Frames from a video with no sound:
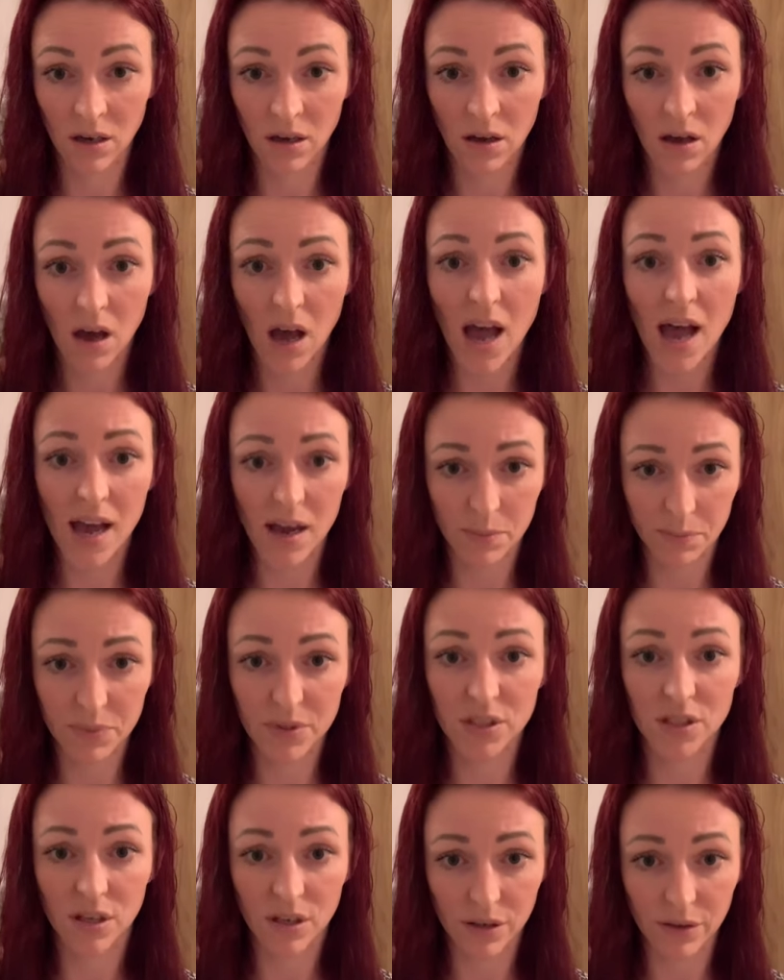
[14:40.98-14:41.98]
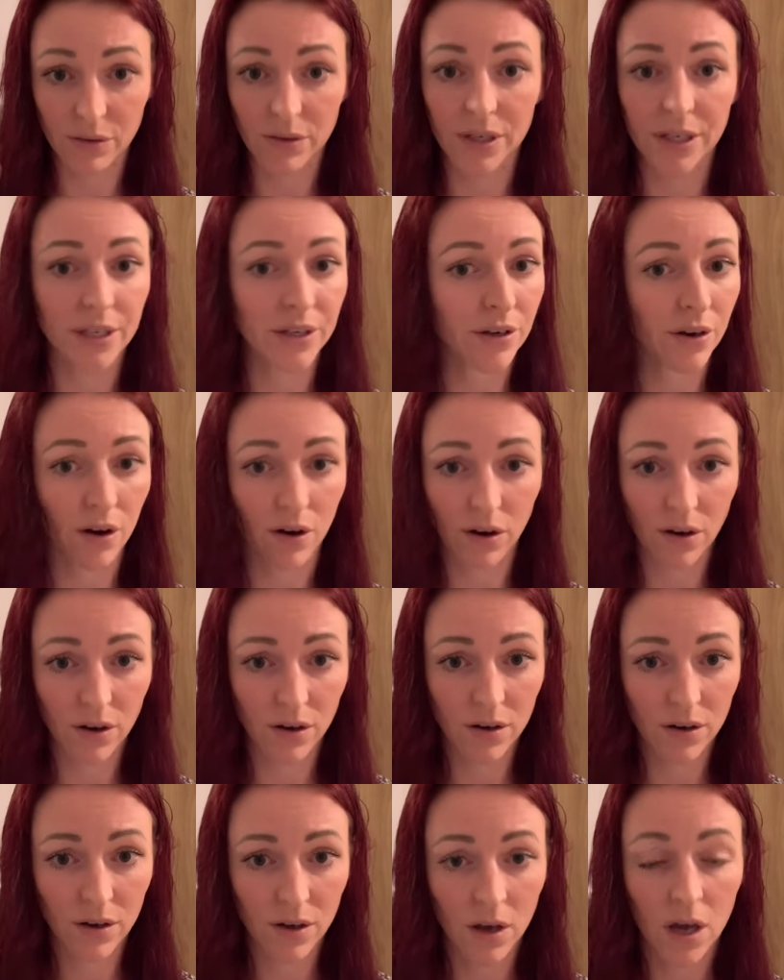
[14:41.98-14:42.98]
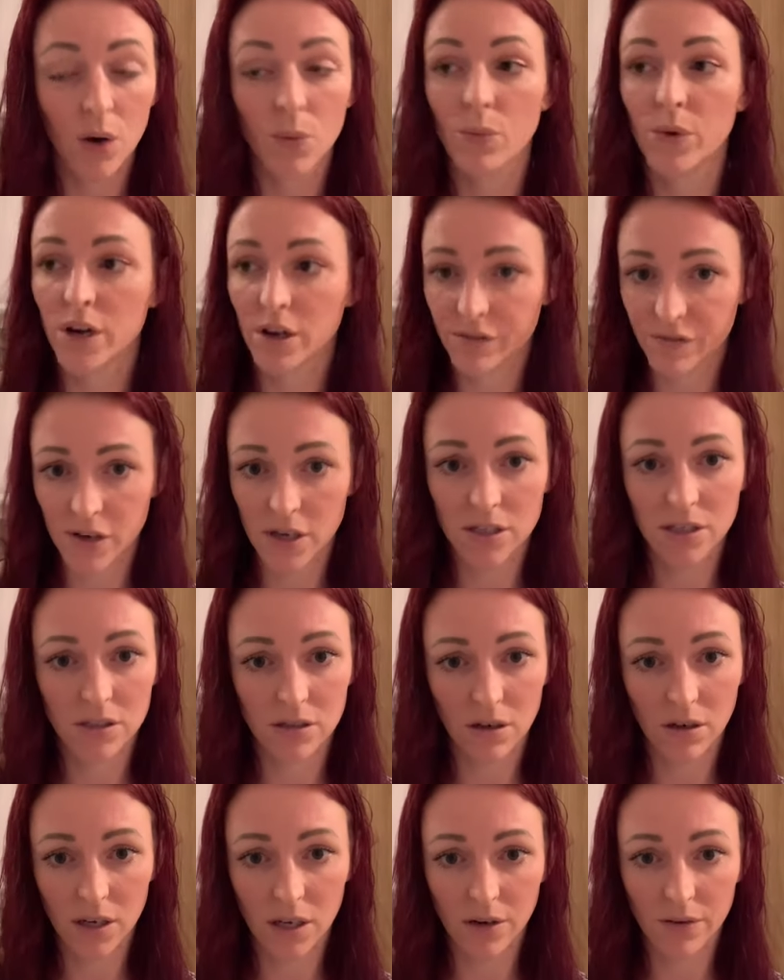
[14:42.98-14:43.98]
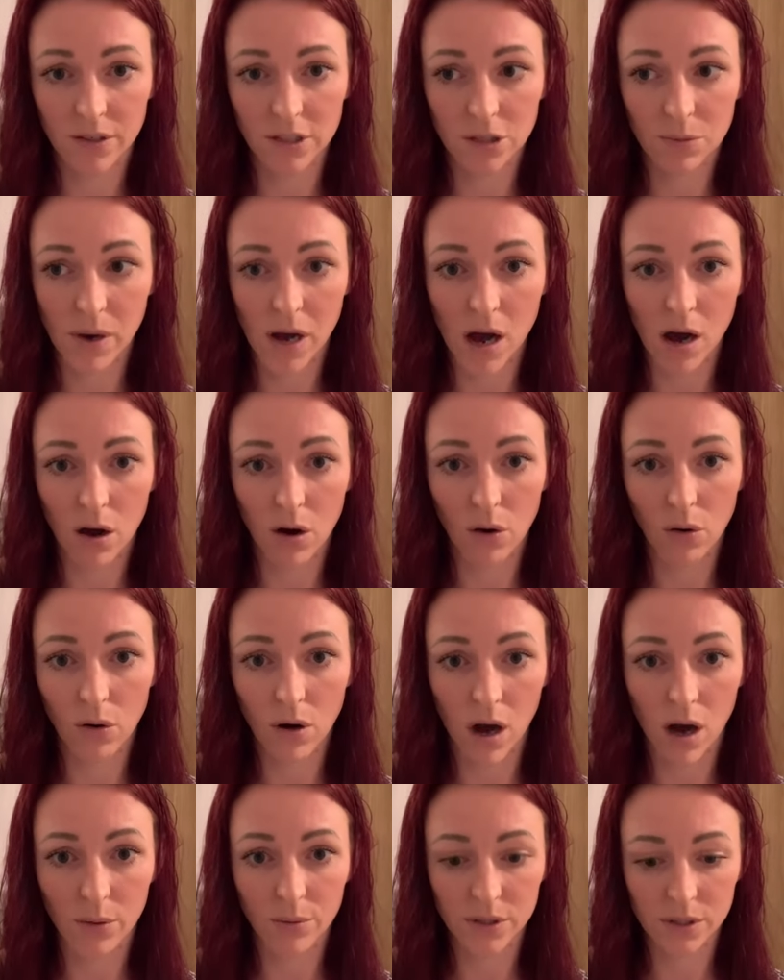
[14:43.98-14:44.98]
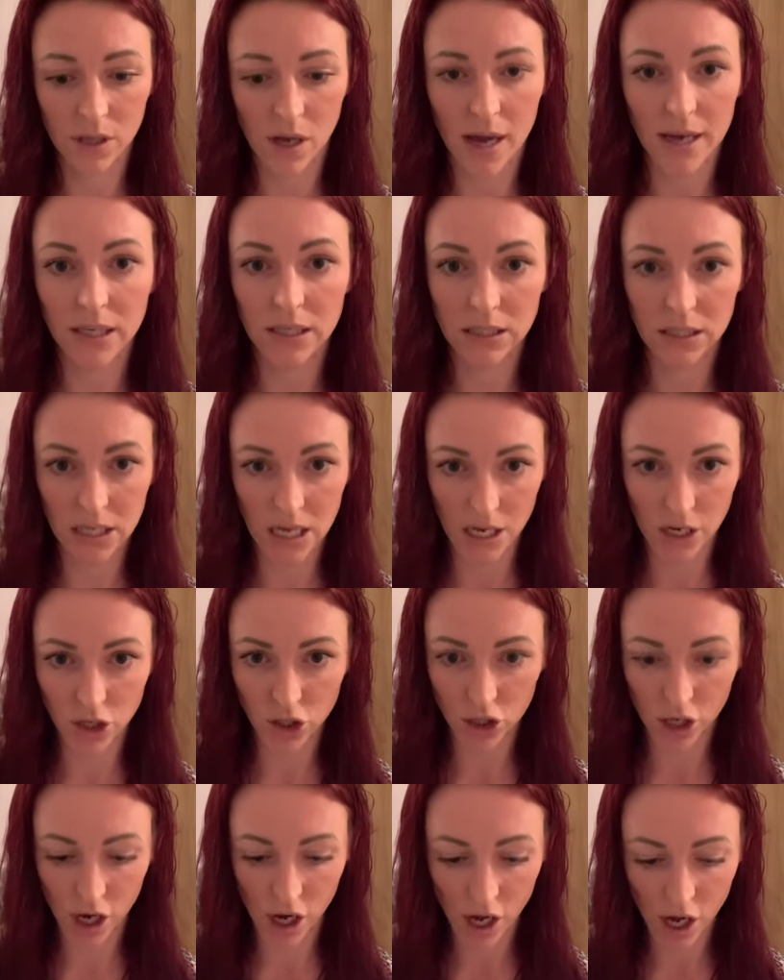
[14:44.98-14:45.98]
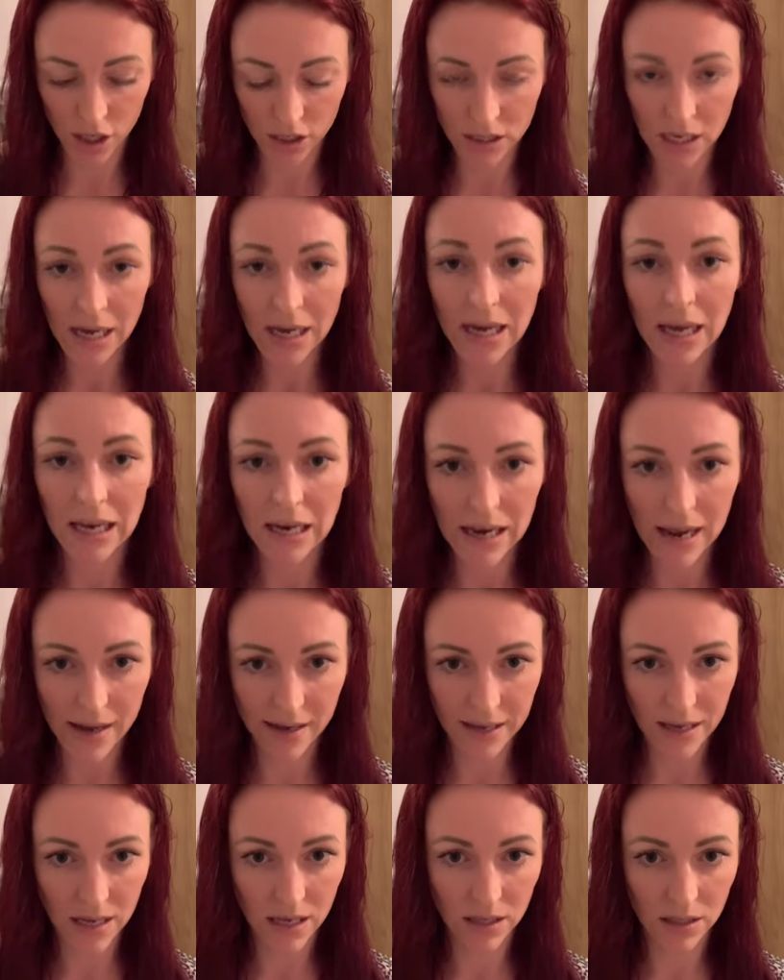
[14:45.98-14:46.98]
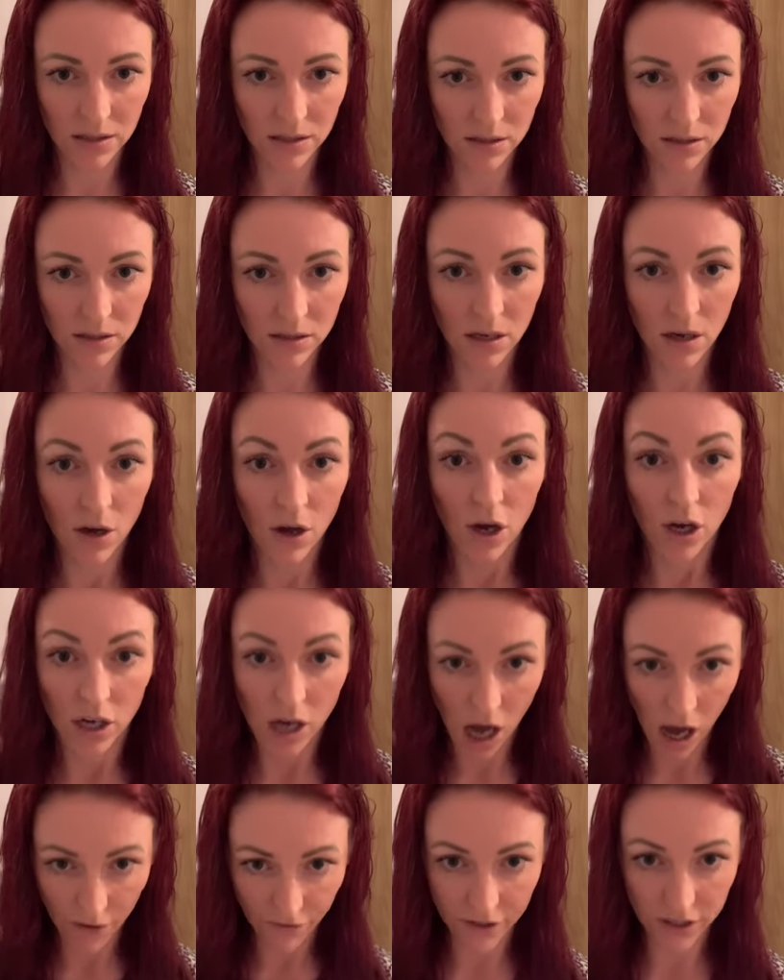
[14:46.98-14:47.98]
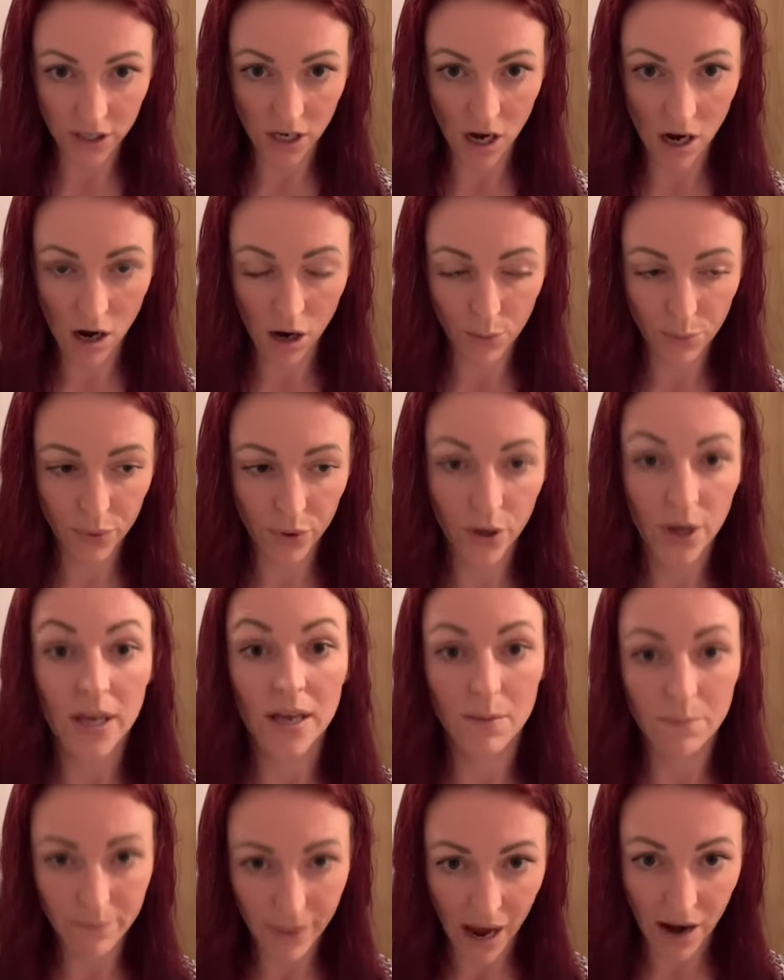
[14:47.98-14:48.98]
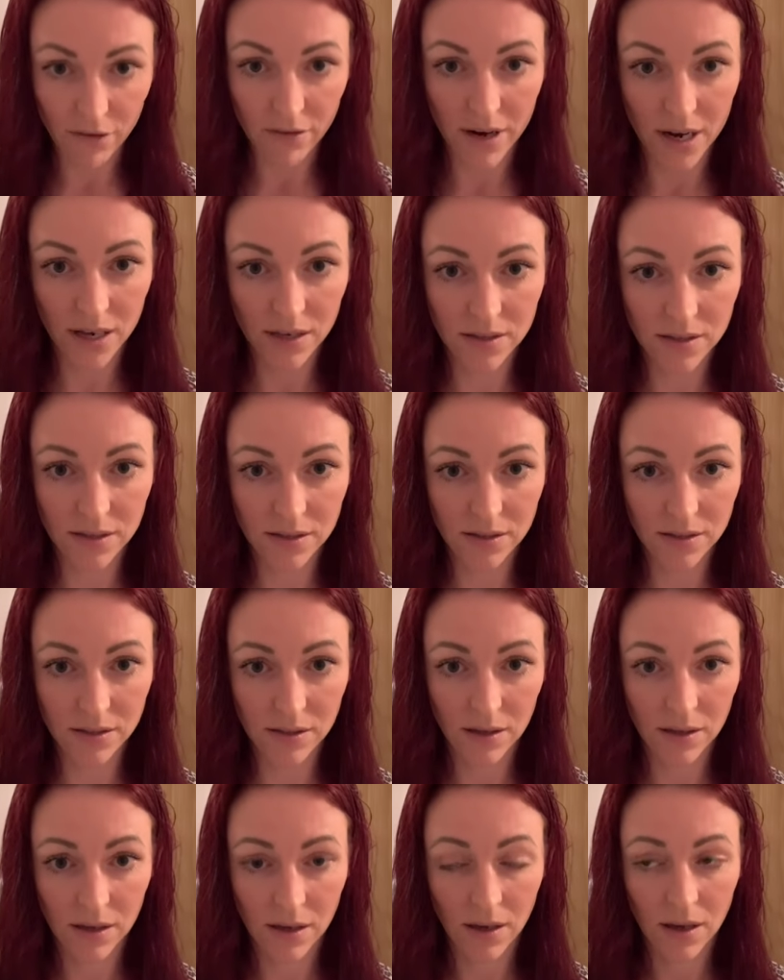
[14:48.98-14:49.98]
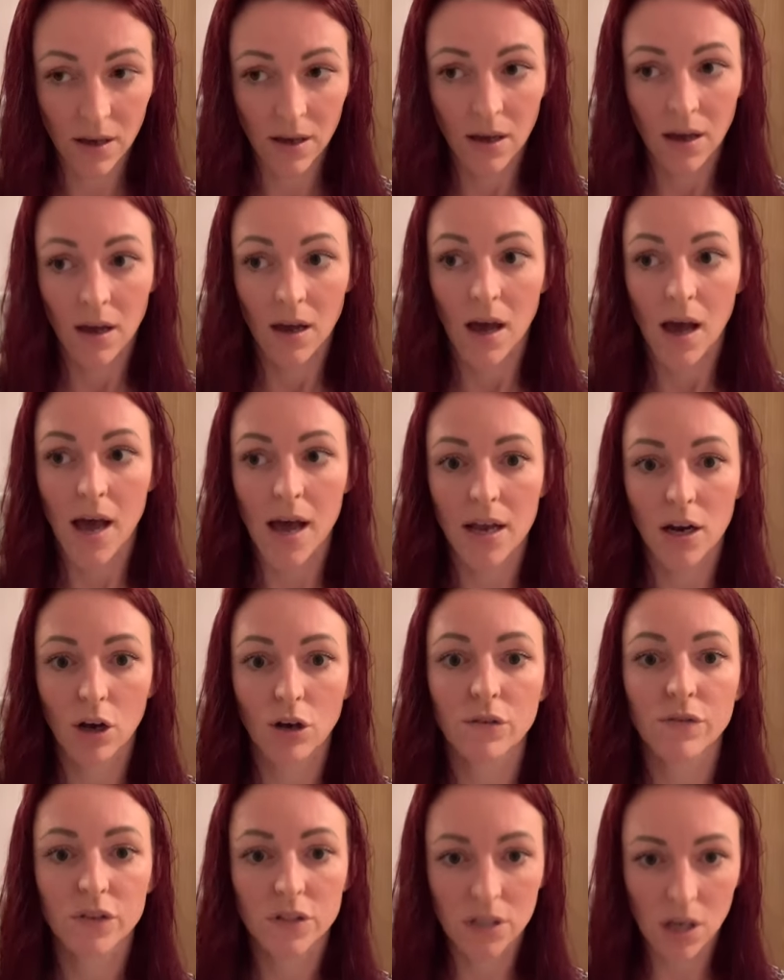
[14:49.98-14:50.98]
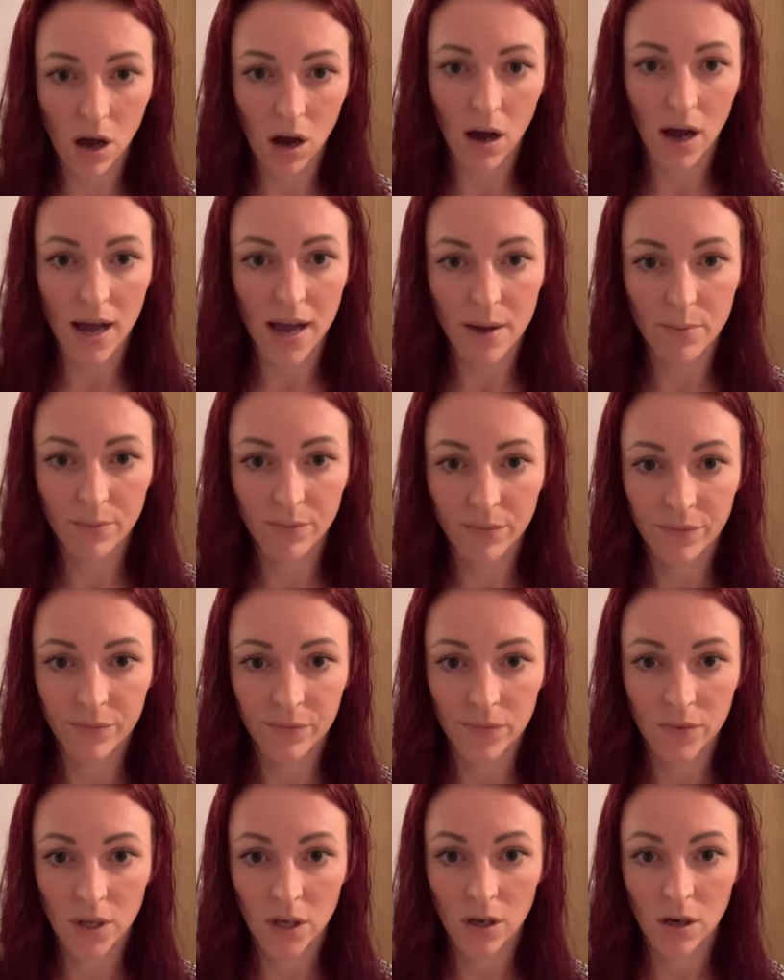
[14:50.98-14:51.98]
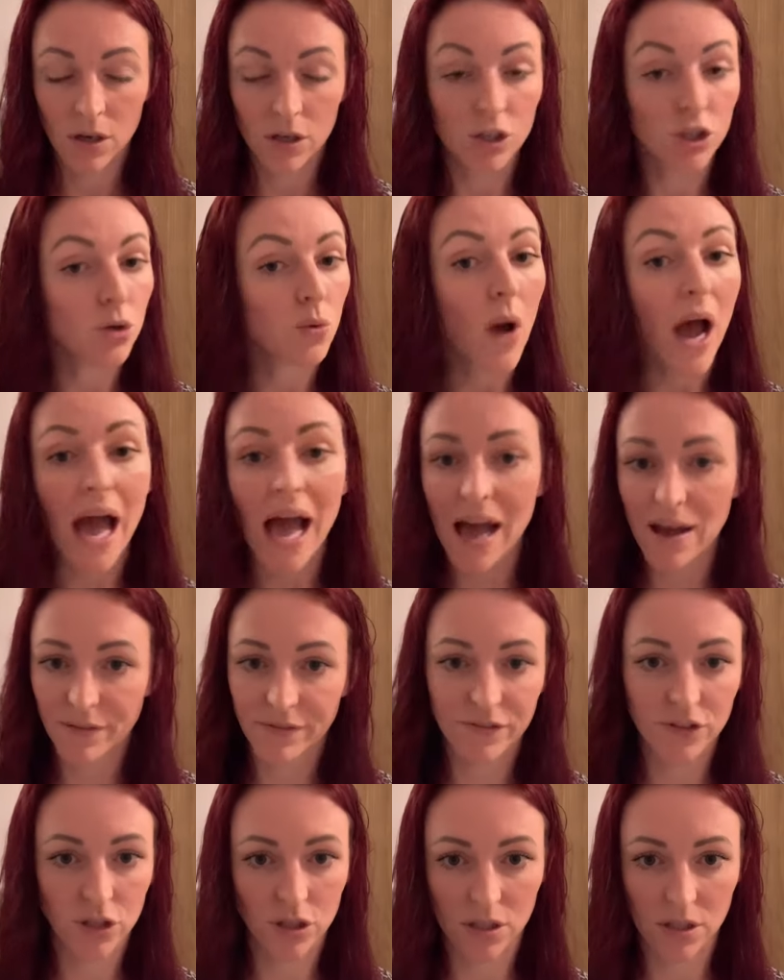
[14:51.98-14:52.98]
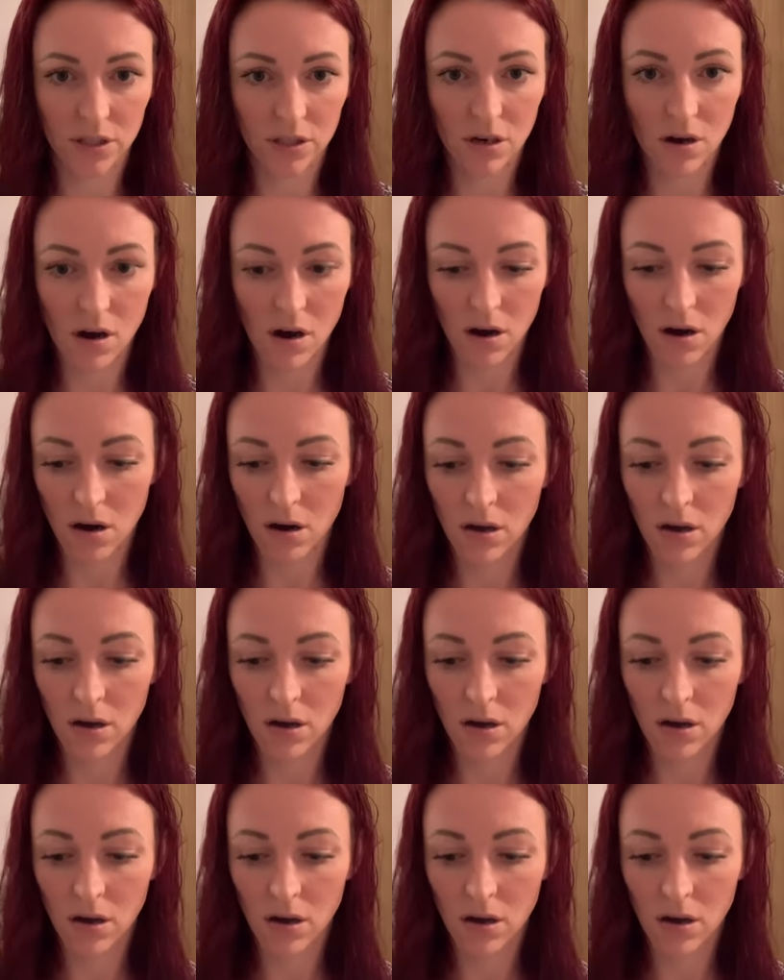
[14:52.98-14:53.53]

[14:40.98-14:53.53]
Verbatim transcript: absolutely not when I first started going to Pole, I was like t-shirts, leggings, covered up, embarrassed. And over time, you have to start